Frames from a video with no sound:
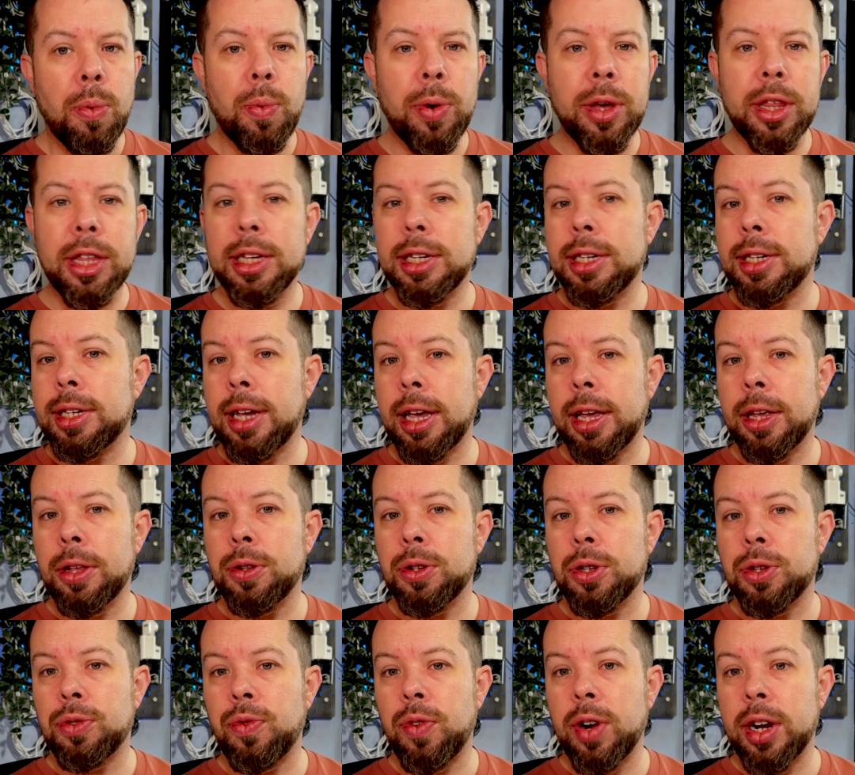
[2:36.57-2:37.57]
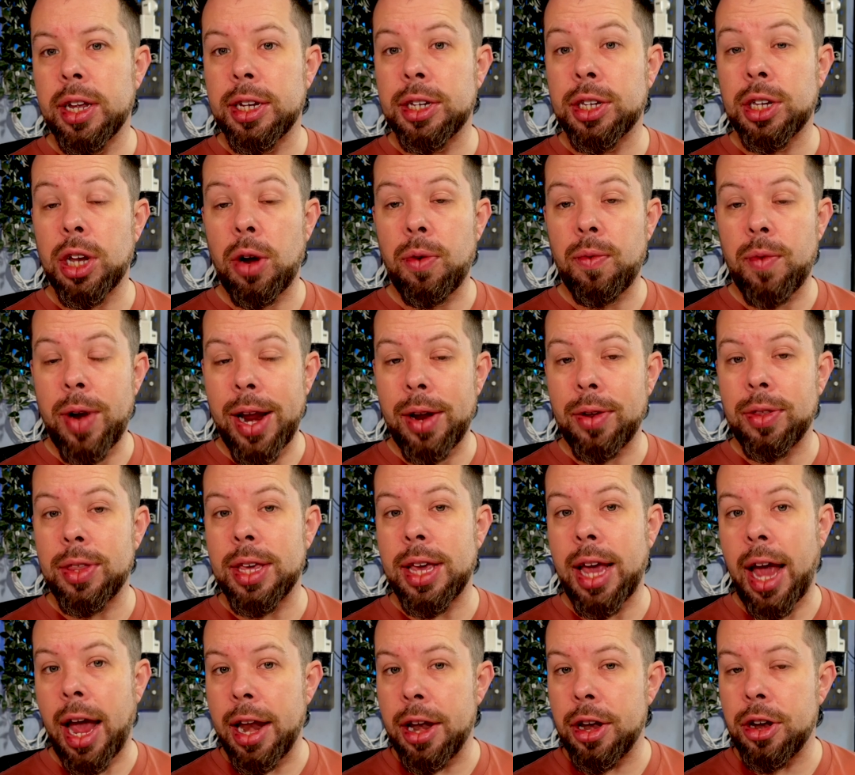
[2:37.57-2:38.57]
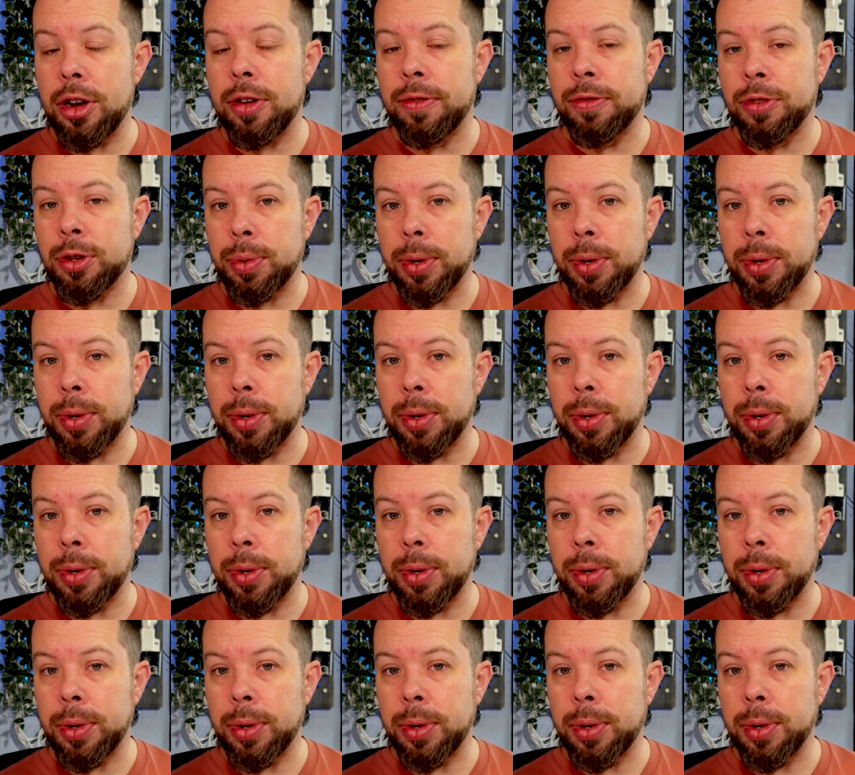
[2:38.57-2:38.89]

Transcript: with its sales release around the end of